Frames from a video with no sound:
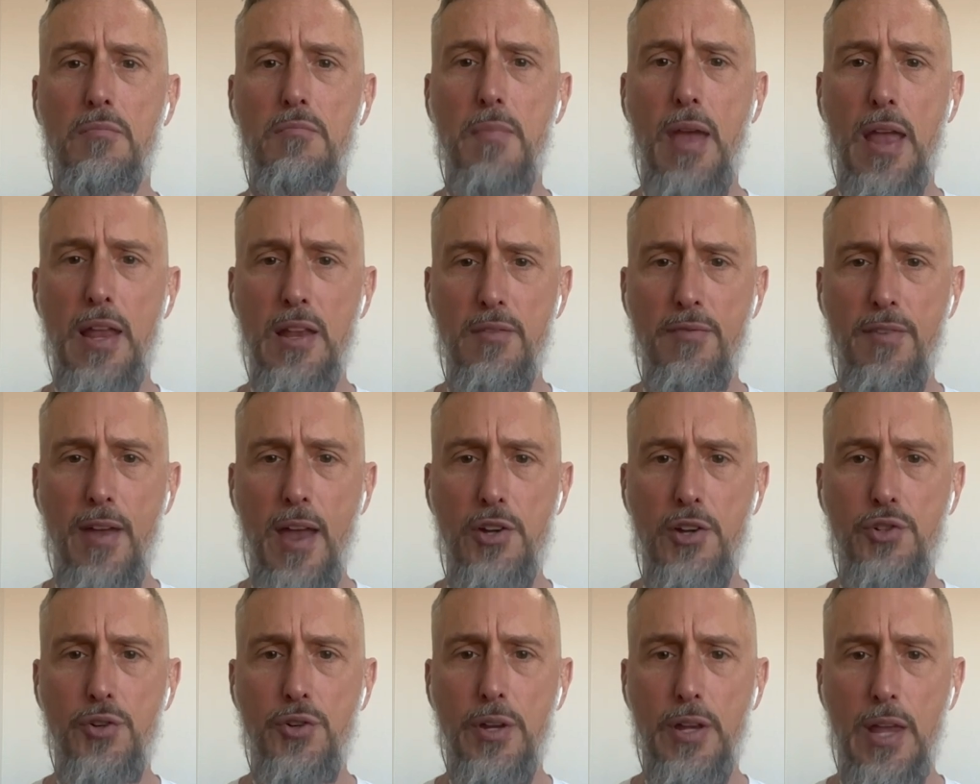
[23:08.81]

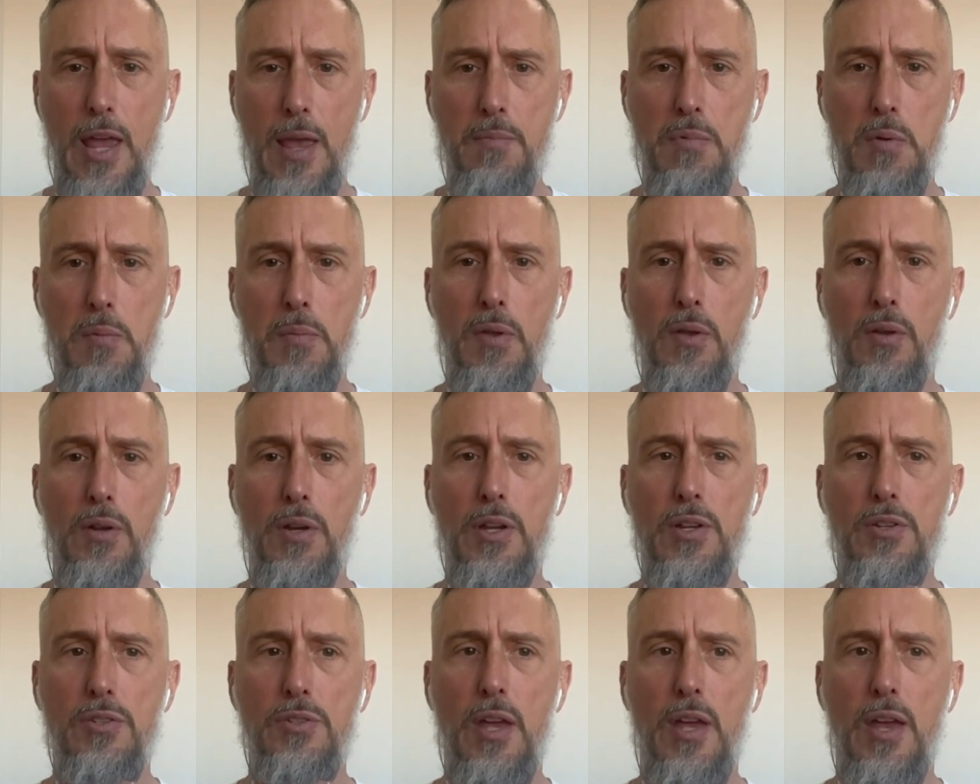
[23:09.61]
manufacturing
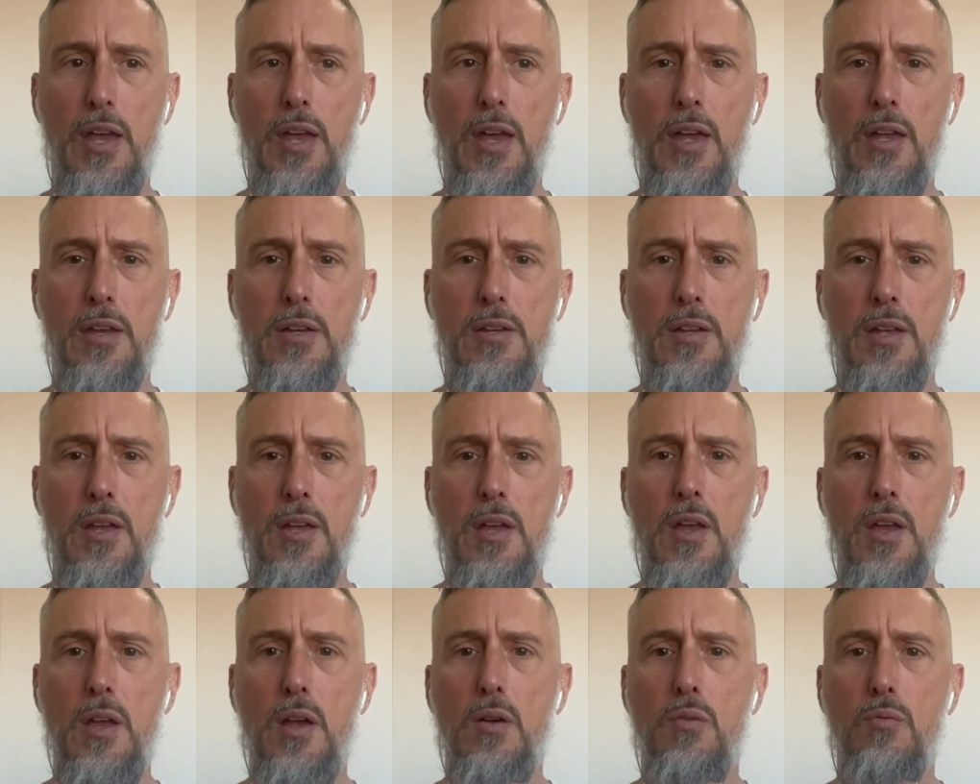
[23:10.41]
capabilities and